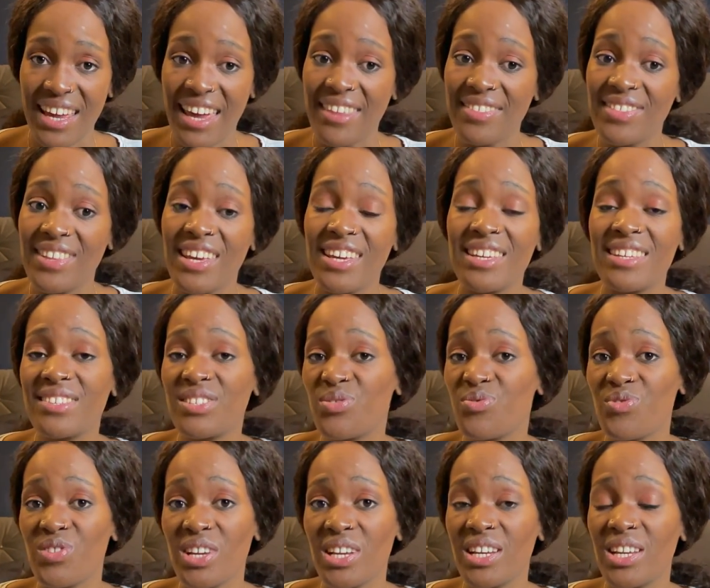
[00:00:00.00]
and there is
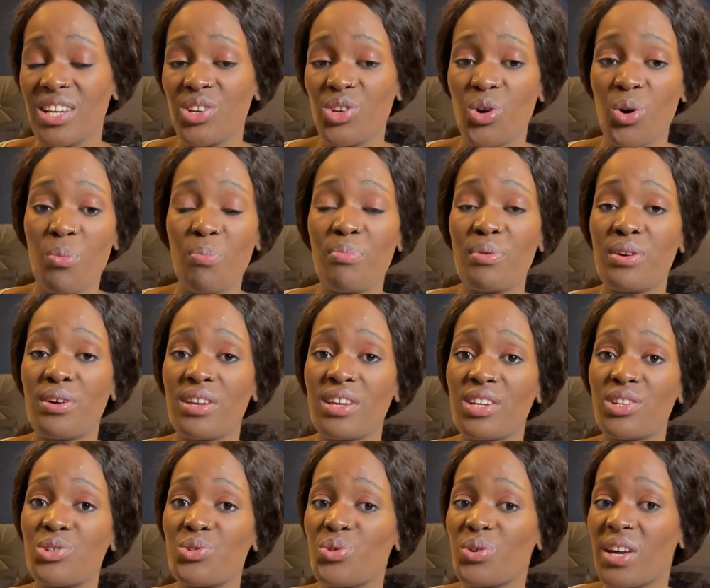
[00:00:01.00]
really nobody
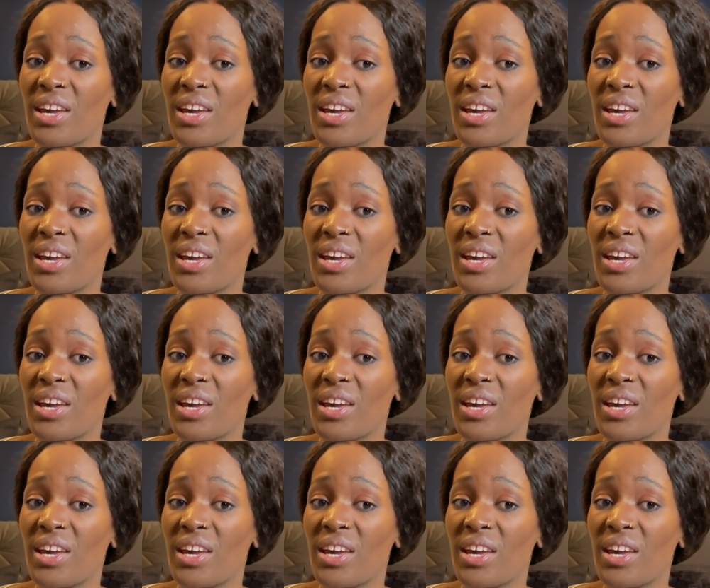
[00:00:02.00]
to